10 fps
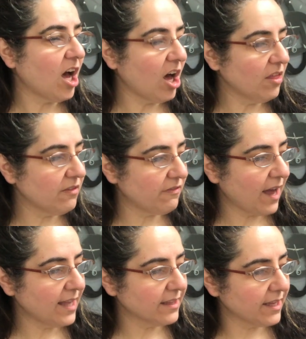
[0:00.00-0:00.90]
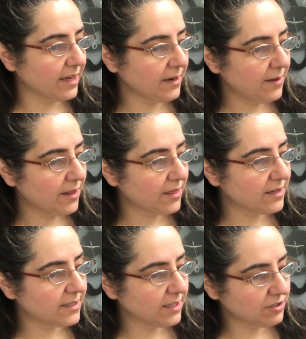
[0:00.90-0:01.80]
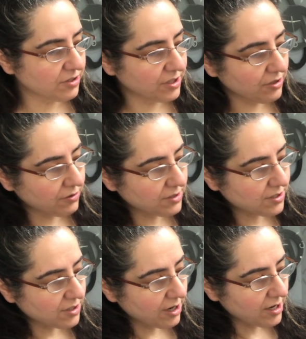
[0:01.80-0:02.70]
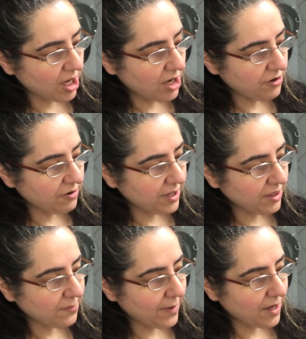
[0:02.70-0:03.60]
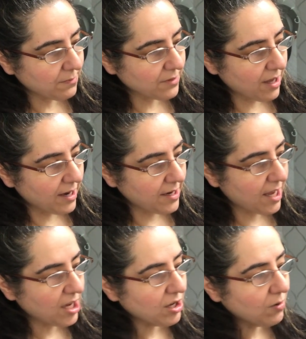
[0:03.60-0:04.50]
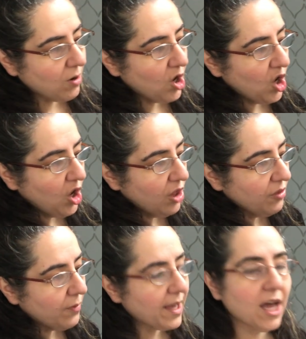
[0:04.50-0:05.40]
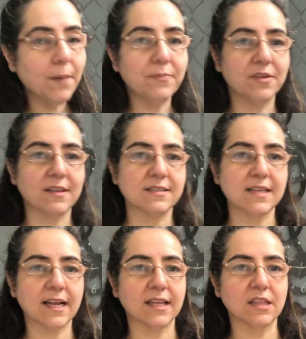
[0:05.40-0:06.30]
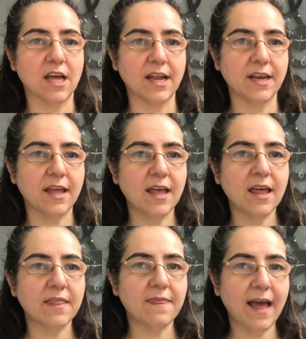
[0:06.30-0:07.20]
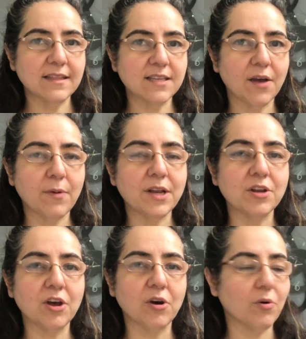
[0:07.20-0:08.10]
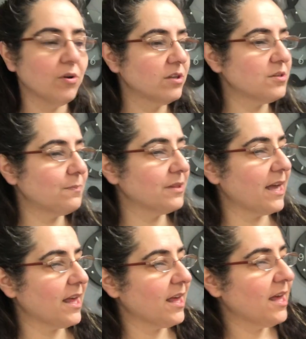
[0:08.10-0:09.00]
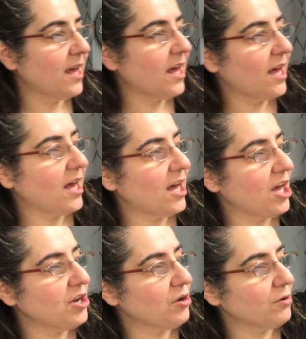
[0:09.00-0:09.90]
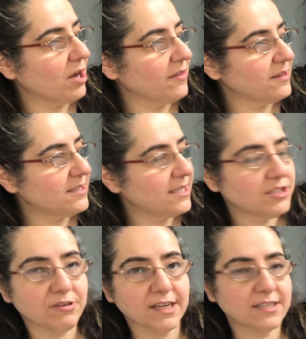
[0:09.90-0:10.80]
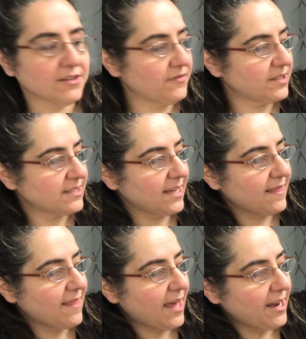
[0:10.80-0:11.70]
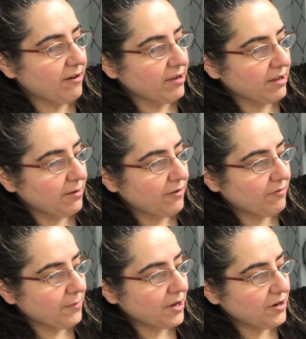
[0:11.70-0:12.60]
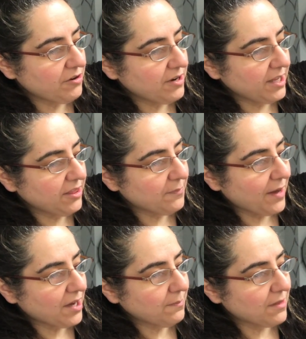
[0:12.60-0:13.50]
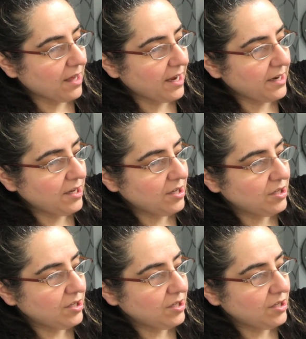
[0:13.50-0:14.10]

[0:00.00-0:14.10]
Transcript: On the violin, the D string notes start underneath the bottom line and go all the way up to the second line. That's how I know to play a note on the D string, is if it's in that area, from underneath the bottom line